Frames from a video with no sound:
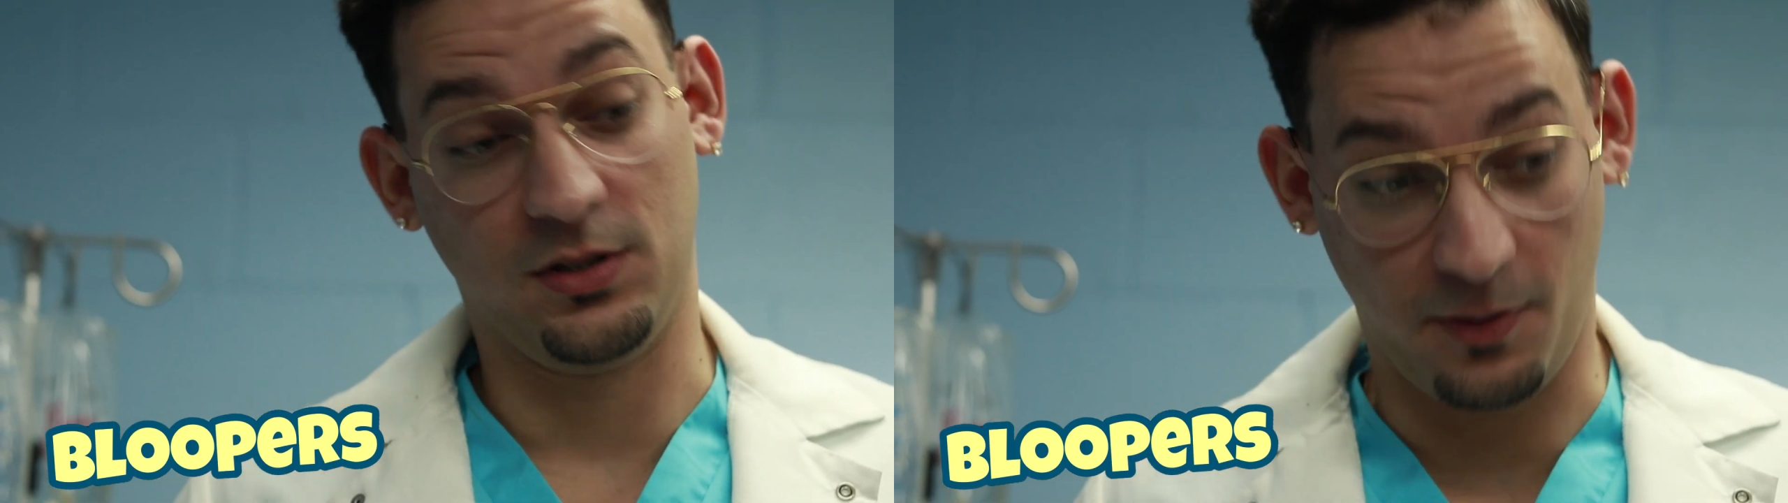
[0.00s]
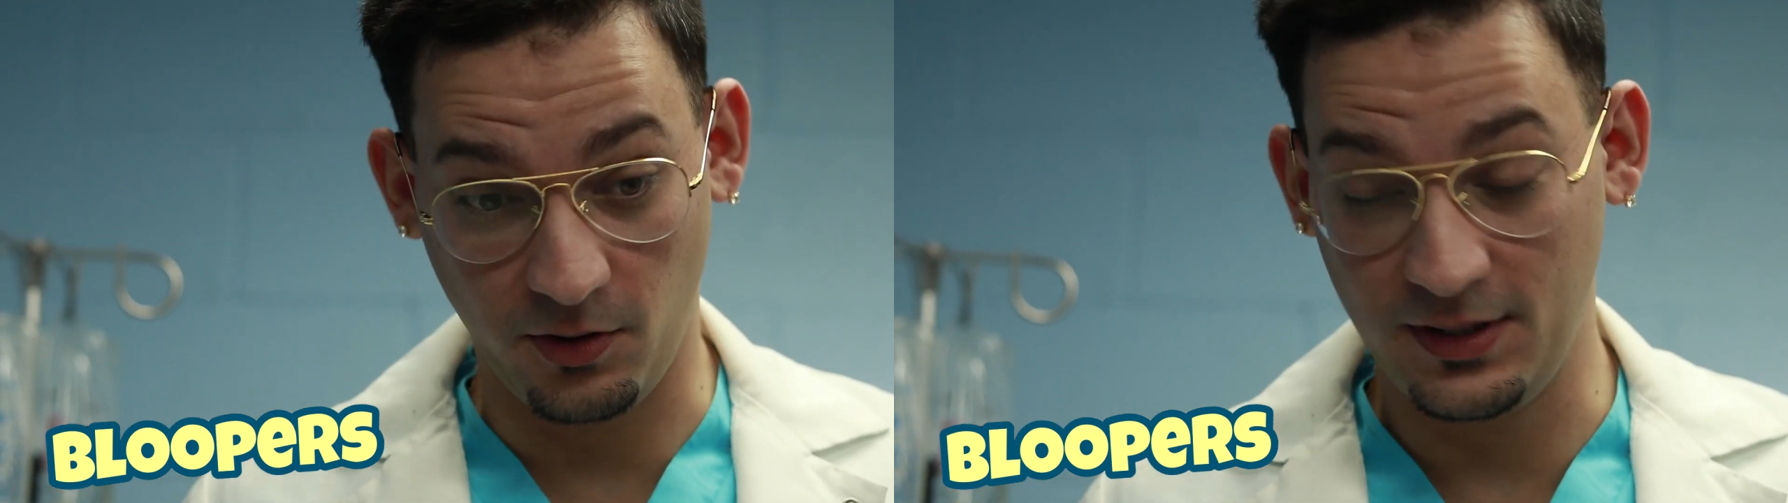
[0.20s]

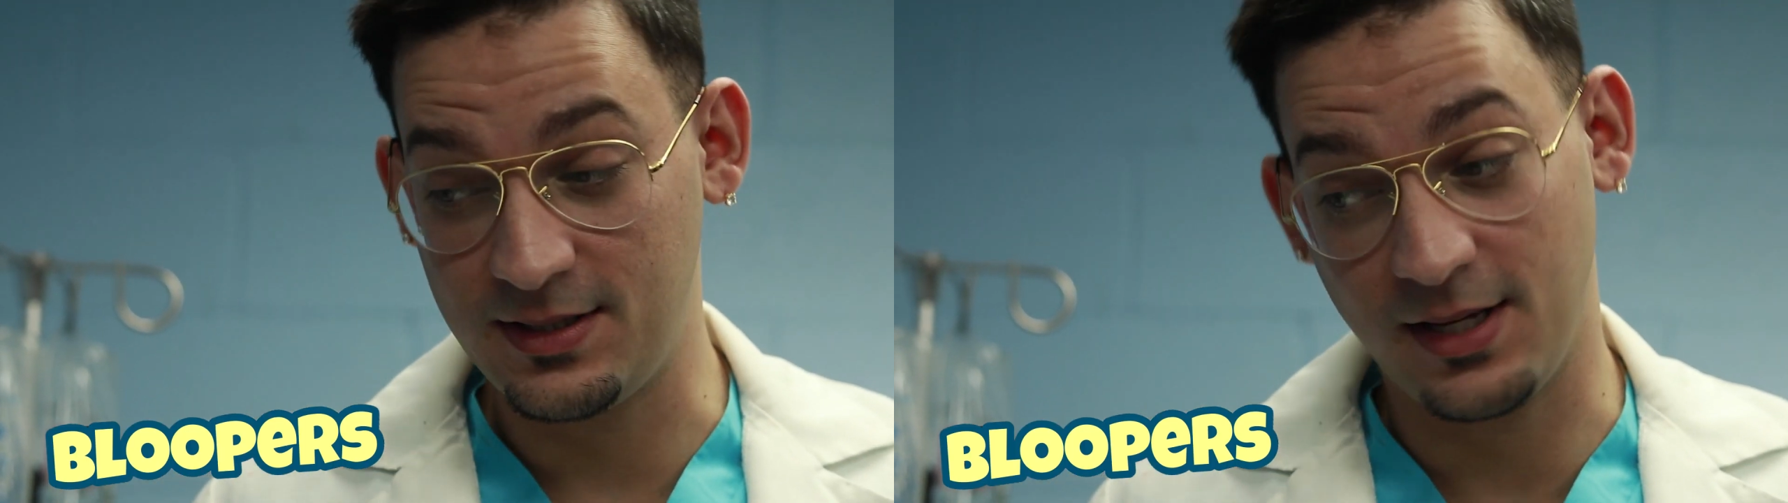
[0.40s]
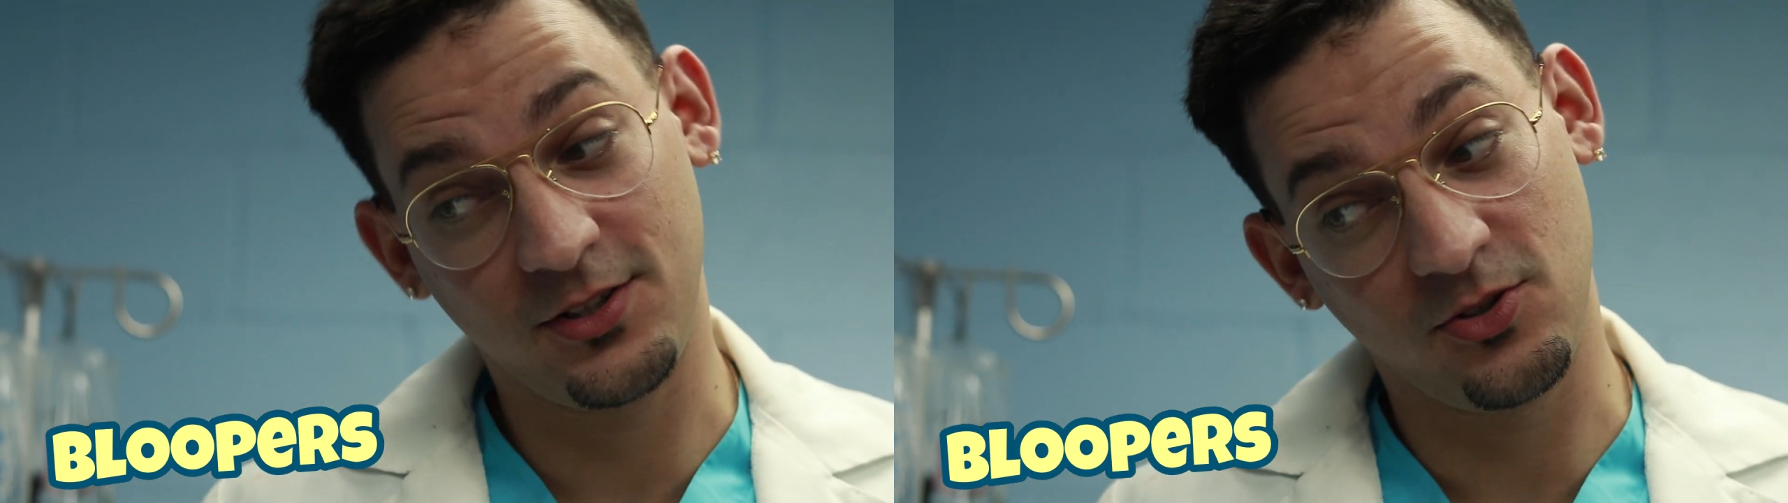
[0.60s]
police
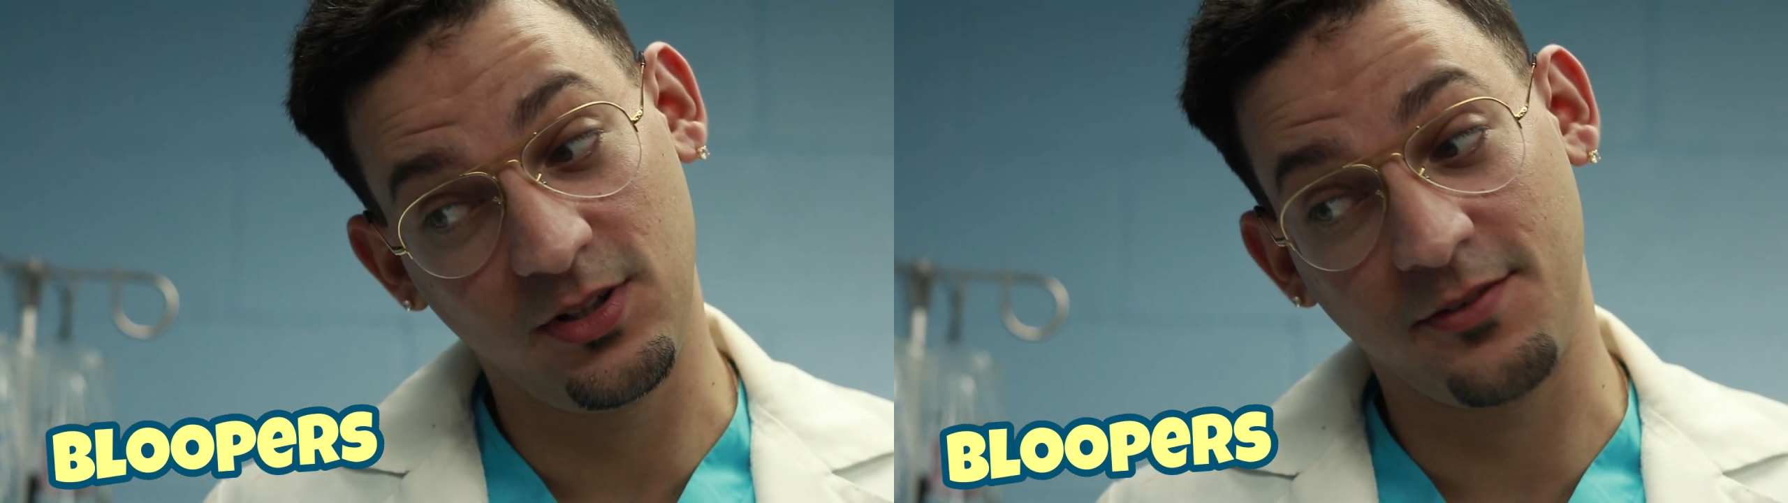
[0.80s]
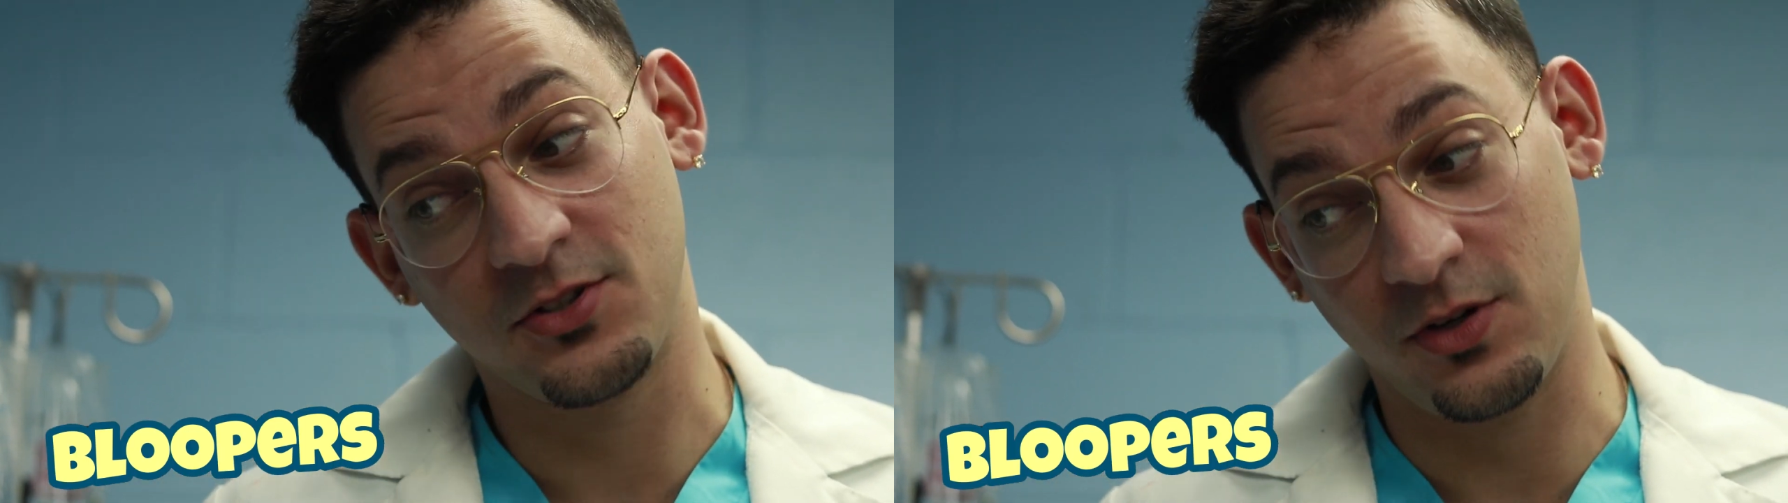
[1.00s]
said that you
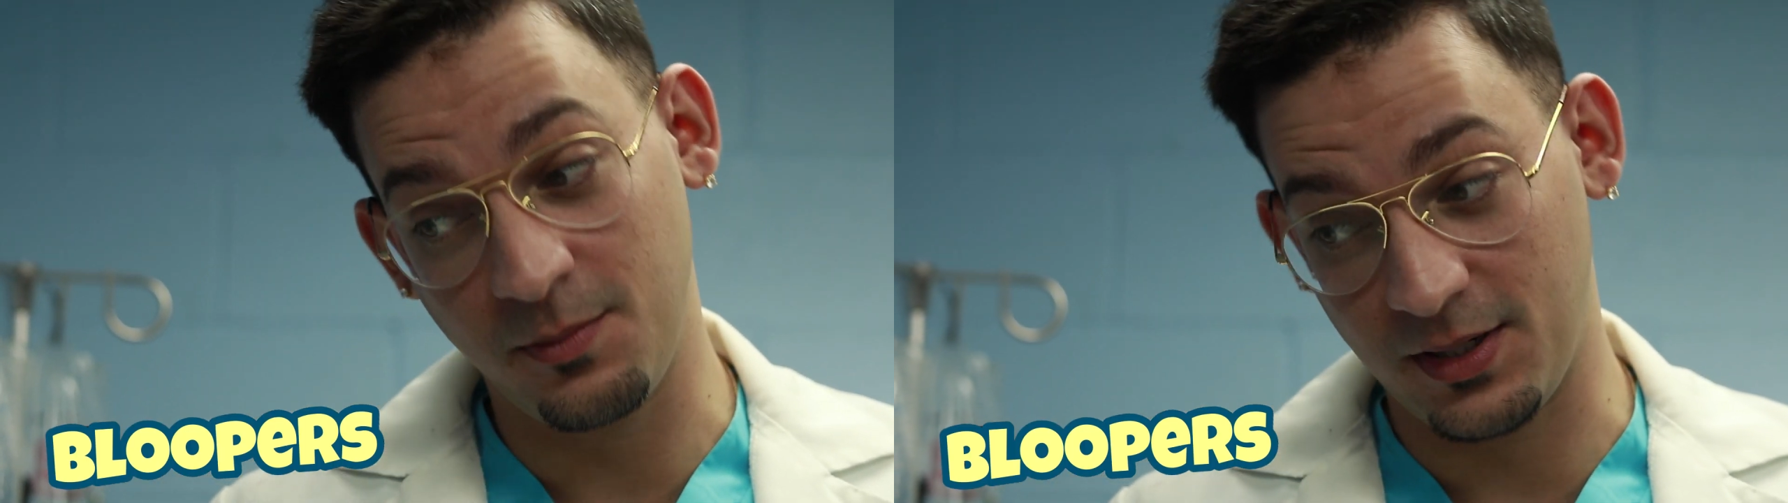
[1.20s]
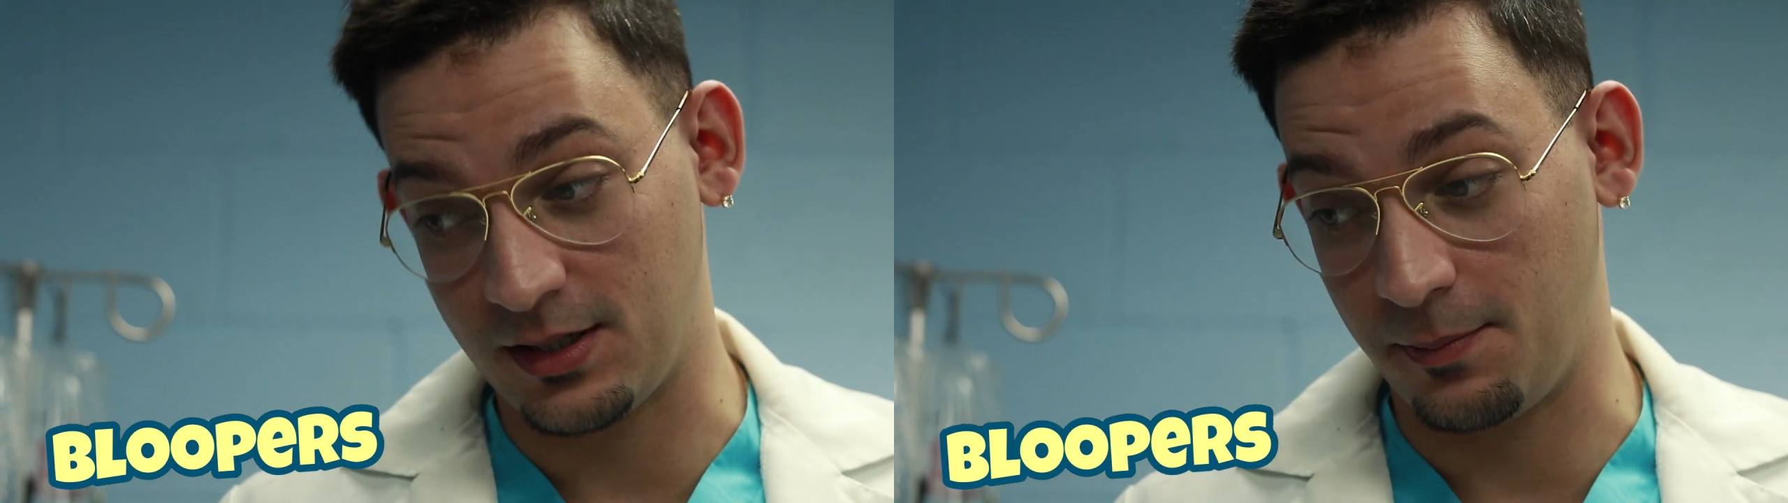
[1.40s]
left
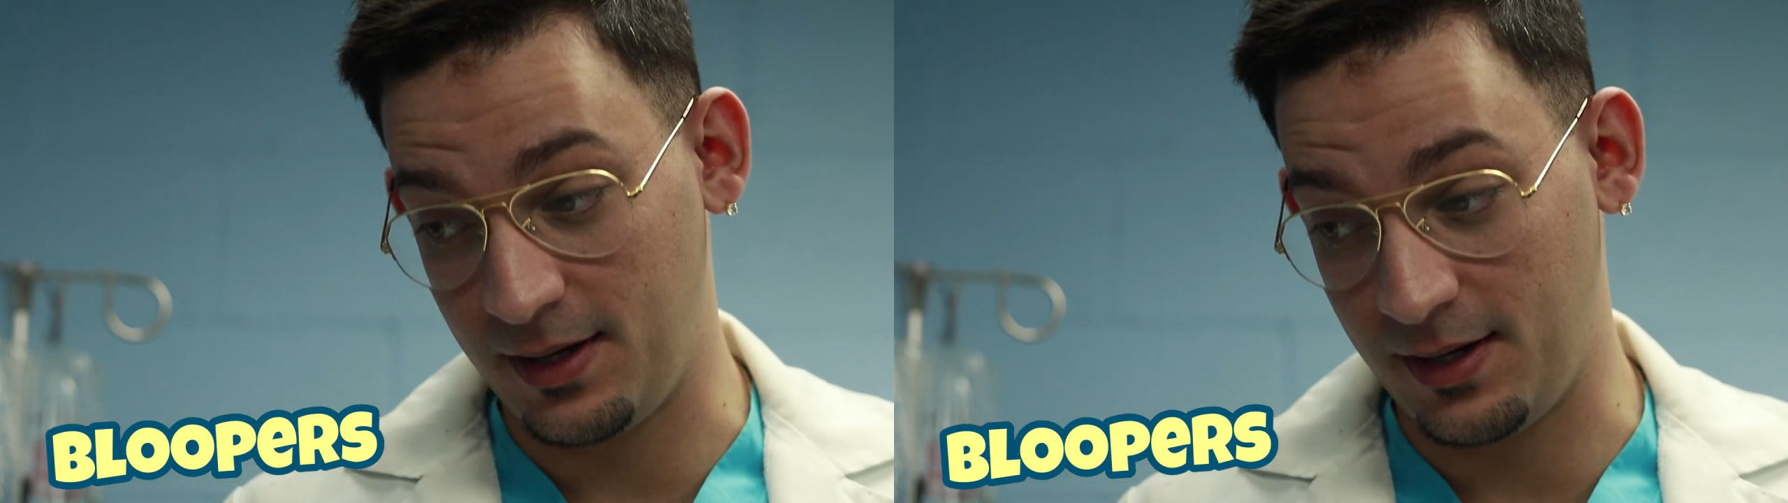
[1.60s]
screaming in a